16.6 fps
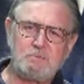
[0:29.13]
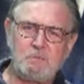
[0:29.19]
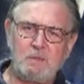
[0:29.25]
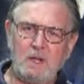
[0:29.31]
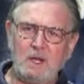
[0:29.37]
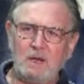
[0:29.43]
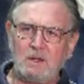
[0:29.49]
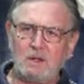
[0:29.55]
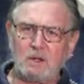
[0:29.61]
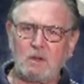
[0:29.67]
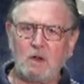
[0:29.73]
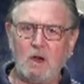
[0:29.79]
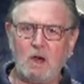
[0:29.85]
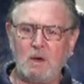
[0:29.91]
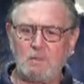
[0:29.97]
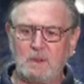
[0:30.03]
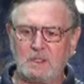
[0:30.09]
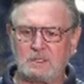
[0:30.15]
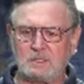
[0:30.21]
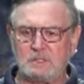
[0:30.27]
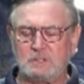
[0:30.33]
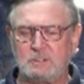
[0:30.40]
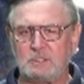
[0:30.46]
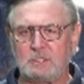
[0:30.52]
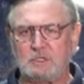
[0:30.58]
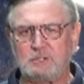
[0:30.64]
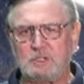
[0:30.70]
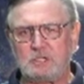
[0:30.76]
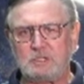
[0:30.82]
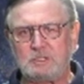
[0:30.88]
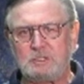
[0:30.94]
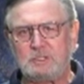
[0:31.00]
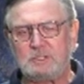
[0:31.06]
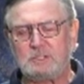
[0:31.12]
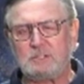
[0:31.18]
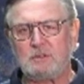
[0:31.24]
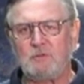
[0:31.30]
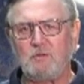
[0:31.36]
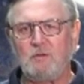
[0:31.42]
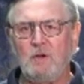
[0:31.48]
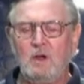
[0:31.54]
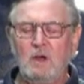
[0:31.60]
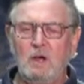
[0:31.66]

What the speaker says: many of the comments and suggestions of